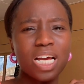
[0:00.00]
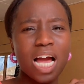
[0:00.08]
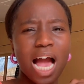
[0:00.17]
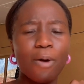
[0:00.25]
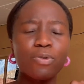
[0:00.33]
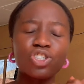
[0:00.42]

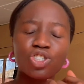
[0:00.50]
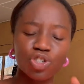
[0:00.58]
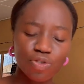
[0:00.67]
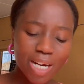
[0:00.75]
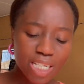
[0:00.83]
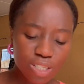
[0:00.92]
I was
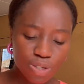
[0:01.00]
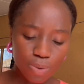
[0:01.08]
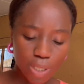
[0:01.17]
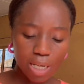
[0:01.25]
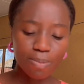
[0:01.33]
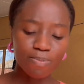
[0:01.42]
trying to.
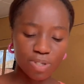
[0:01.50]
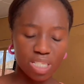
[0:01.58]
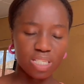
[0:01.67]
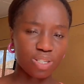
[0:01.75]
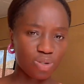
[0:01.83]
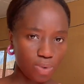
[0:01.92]
Okay, let me put
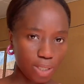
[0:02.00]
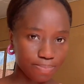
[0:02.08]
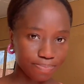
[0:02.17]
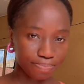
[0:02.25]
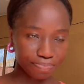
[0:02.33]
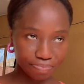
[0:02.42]
it this way.
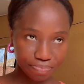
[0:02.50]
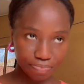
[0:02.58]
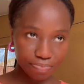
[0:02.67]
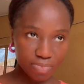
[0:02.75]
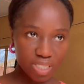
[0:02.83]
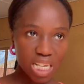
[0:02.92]

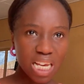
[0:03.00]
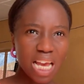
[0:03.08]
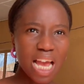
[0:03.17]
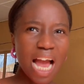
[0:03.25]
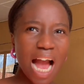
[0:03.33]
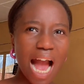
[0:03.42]

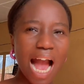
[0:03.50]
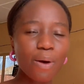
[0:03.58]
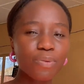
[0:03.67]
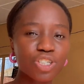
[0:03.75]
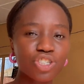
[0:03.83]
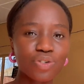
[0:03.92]
I
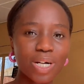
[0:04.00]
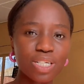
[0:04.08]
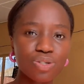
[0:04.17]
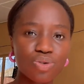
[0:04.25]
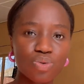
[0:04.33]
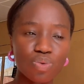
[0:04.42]
was
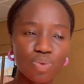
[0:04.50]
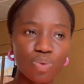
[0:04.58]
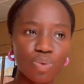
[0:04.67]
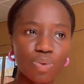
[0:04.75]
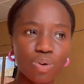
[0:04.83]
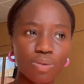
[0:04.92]
trying
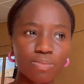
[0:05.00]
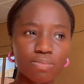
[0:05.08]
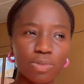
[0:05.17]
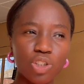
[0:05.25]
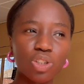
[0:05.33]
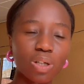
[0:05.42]
to
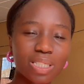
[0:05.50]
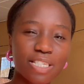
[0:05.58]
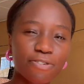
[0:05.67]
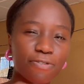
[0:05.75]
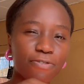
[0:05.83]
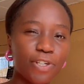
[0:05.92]
not
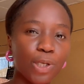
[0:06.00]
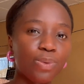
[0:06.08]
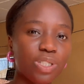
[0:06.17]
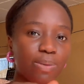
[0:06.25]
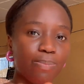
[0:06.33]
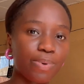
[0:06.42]
feel
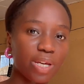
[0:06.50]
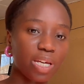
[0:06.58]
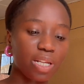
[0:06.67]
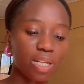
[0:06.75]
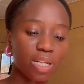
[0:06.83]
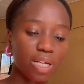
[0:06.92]
the
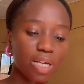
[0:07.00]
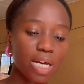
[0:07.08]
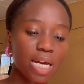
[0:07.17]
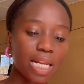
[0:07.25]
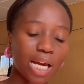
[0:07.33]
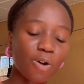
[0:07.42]
pain.
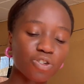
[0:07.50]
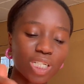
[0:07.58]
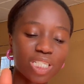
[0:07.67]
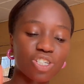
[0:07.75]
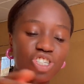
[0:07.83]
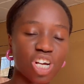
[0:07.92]
Like I was
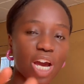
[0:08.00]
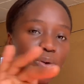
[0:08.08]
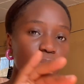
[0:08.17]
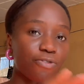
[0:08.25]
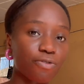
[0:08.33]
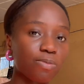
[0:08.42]
trying to shy
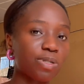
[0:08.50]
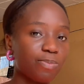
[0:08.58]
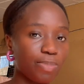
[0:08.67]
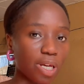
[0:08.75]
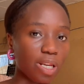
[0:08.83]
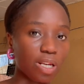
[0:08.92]
away from the
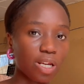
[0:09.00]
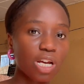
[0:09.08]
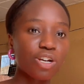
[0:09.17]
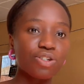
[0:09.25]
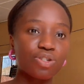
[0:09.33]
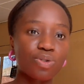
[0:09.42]
pain.
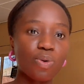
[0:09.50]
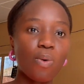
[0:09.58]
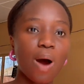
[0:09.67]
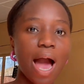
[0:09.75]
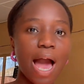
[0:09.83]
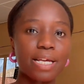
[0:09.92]
So
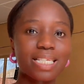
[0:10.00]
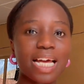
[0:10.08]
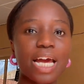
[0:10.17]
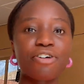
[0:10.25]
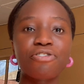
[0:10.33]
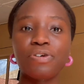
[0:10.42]
I
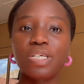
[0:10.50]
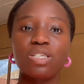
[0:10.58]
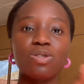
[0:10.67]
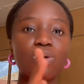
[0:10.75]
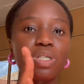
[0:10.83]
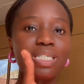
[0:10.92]
started
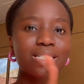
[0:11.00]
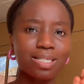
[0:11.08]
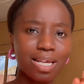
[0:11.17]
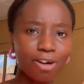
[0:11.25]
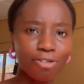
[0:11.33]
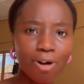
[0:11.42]
creating on
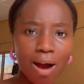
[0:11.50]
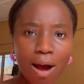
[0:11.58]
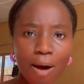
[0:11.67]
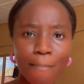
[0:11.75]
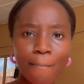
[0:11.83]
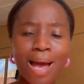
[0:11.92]

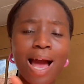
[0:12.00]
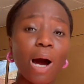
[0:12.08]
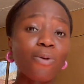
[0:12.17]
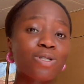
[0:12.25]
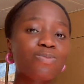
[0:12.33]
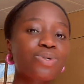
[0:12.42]
Instagram. I
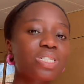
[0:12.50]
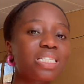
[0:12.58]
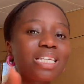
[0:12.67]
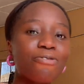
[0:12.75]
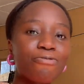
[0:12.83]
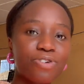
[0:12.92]
was
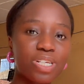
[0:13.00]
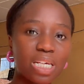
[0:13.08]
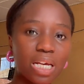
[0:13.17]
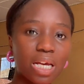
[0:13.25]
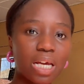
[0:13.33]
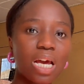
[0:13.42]
posting every
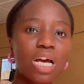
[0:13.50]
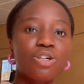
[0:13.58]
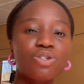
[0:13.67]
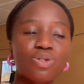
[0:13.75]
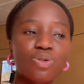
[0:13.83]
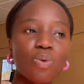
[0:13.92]
day.
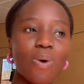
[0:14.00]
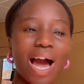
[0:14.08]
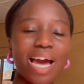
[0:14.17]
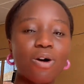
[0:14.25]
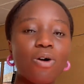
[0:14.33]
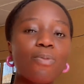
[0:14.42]
So
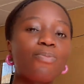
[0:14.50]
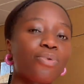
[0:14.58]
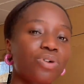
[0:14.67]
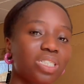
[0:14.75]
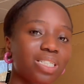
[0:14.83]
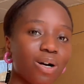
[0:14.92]
I got
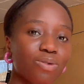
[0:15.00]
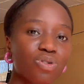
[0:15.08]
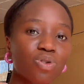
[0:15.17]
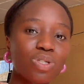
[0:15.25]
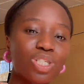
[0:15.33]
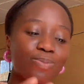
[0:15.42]
burnt out.
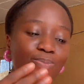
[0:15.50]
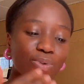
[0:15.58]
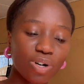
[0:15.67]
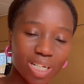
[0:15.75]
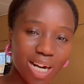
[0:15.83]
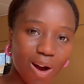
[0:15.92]
So the
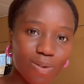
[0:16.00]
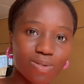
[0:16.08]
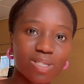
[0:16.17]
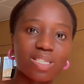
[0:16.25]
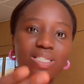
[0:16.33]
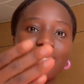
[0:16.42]

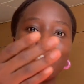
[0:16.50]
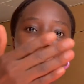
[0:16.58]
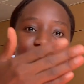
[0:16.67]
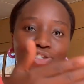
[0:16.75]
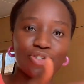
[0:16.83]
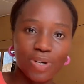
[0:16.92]
burnout, the
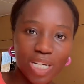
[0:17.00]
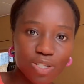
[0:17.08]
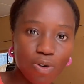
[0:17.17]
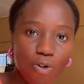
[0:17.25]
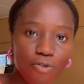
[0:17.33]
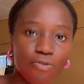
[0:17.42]
stress
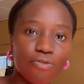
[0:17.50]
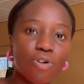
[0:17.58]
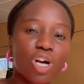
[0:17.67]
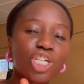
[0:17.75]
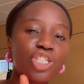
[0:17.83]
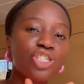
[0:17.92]
of
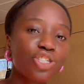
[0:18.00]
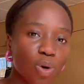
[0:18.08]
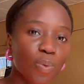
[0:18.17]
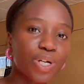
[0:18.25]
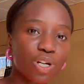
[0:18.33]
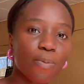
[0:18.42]

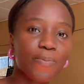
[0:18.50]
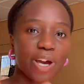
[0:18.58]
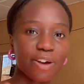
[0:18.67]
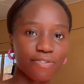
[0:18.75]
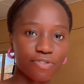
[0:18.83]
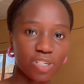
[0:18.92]
showing up
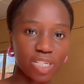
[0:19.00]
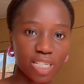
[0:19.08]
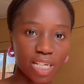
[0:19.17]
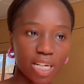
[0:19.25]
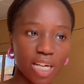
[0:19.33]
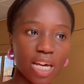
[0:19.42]
every
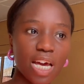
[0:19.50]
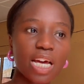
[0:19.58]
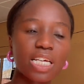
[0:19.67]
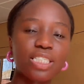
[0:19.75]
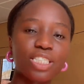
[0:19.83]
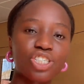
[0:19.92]
day,
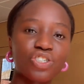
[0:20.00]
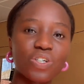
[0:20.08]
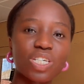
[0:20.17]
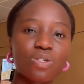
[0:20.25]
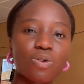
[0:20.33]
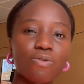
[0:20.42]
the
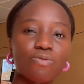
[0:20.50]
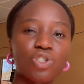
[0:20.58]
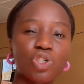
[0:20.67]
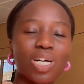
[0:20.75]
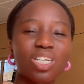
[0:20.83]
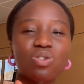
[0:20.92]
stress of
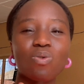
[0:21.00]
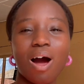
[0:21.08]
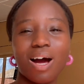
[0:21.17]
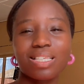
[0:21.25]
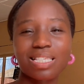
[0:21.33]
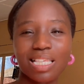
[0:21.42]
trying to
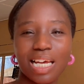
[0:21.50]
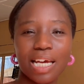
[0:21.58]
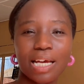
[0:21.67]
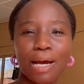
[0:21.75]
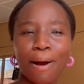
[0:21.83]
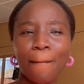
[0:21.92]
act
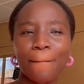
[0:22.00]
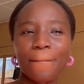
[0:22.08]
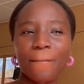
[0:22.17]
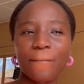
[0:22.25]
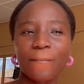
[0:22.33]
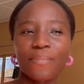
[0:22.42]
like
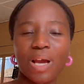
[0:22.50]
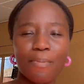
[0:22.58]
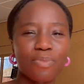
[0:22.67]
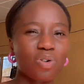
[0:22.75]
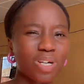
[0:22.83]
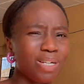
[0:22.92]

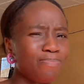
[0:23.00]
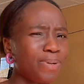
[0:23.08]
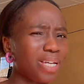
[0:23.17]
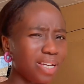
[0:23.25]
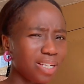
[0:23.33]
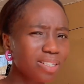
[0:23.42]
I'm not in
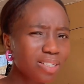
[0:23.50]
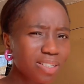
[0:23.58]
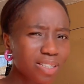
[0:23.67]
pain,